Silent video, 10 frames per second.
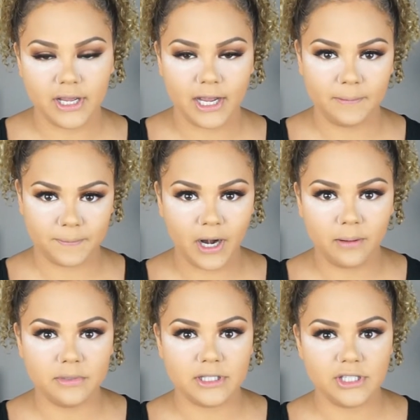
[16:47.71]
I
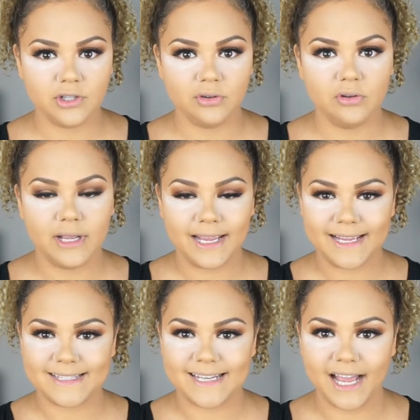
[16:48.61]
promise you,
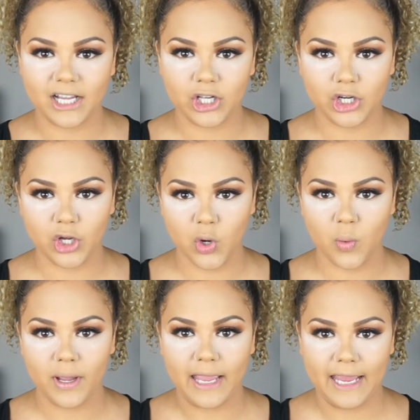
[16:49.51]
is not gonna
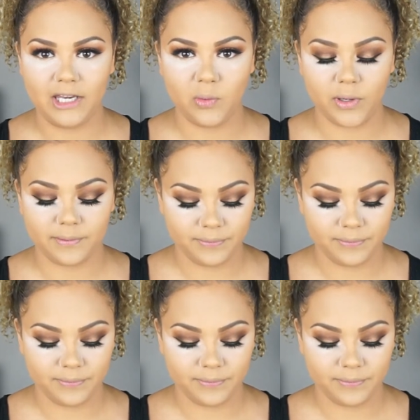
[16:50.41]
go anywhere.